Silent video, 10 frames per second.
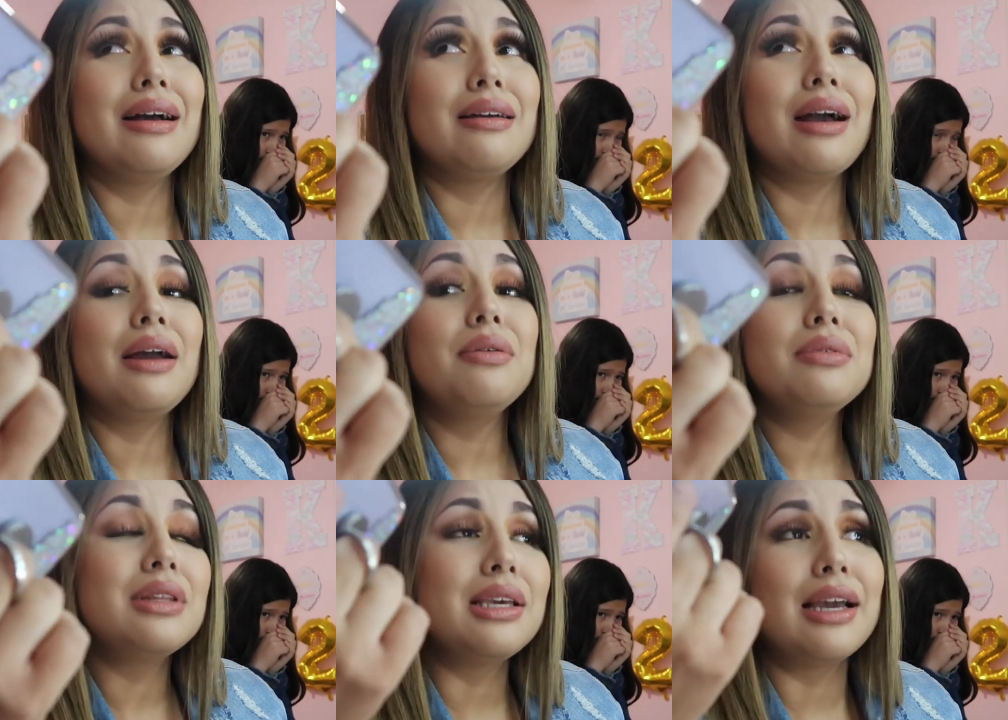Speaker 1: I don't
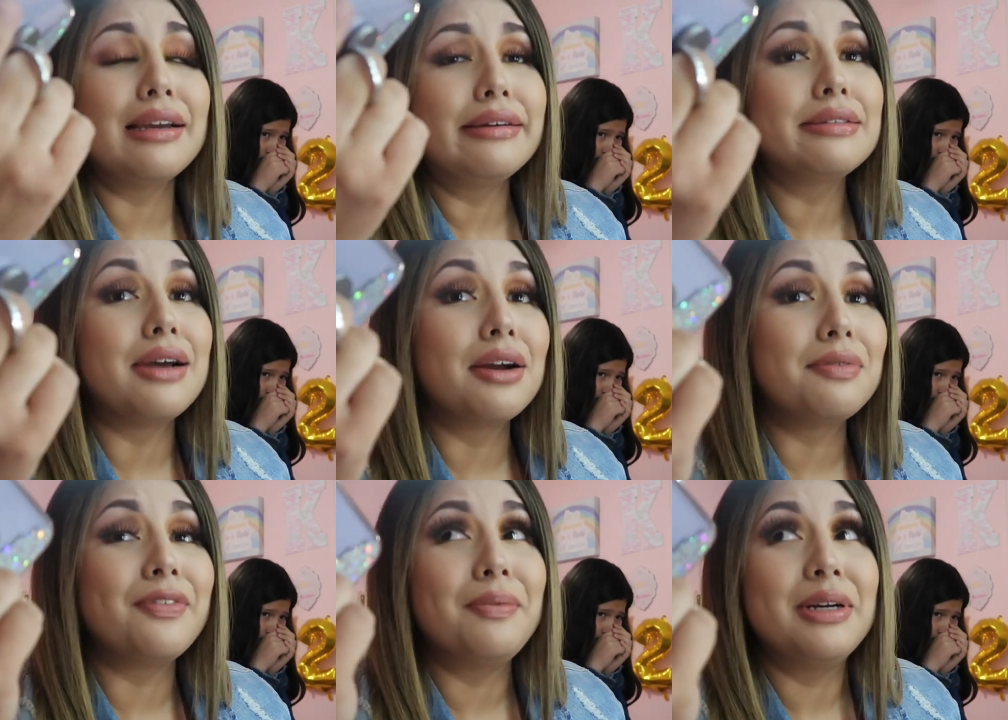think I can talk
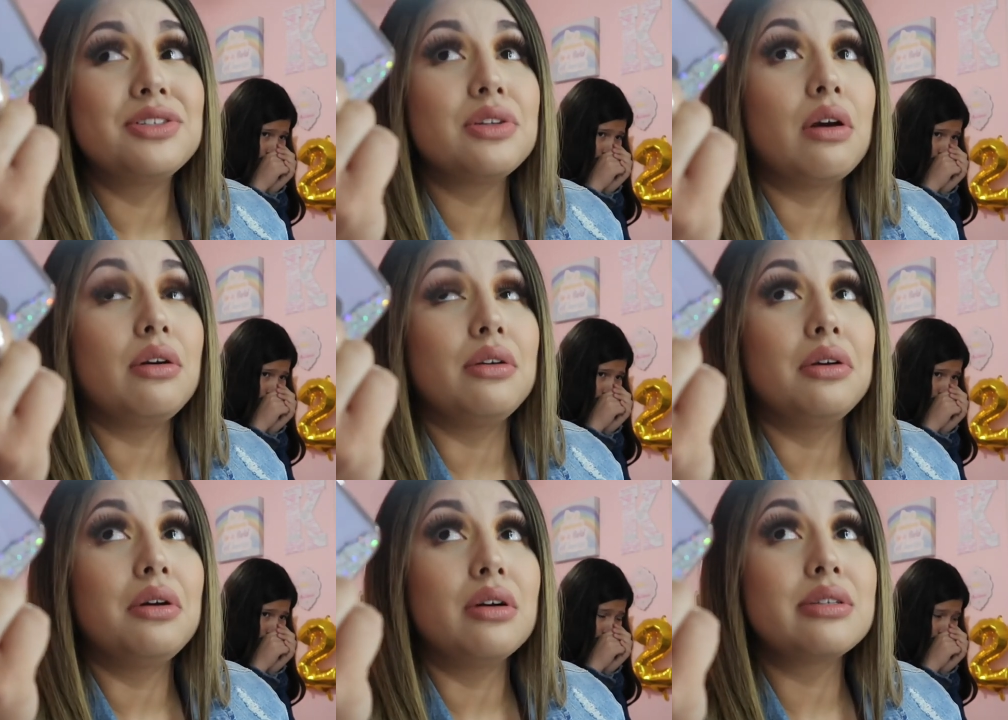for much longer. The
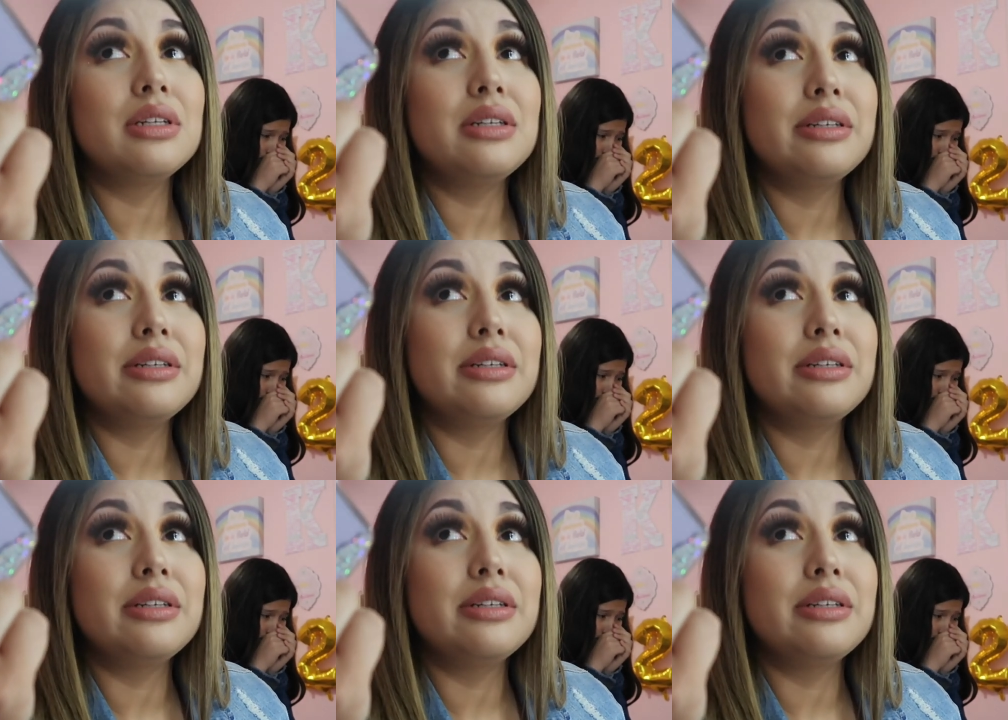call's gonna